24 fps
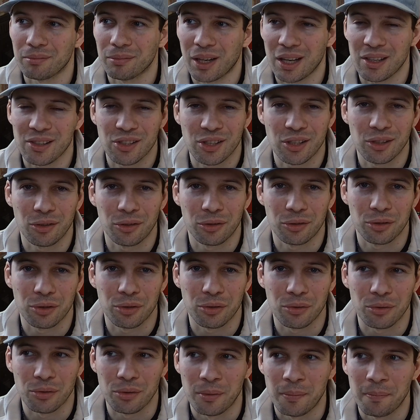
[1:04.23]
consider
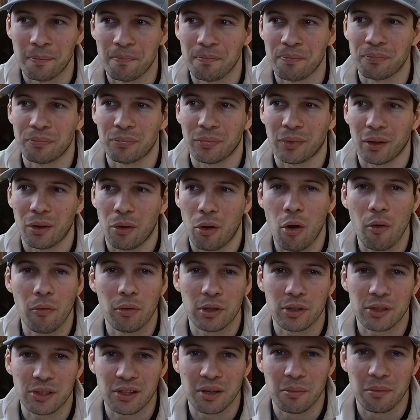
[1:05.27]
to
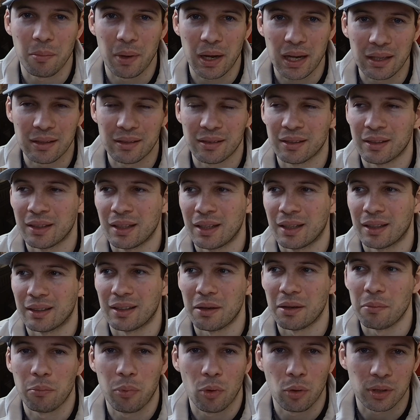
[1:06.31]
overestimate the
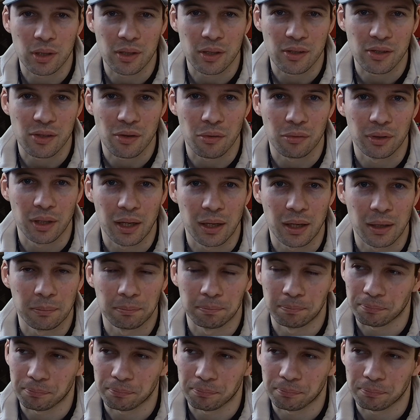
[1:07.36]
importance of the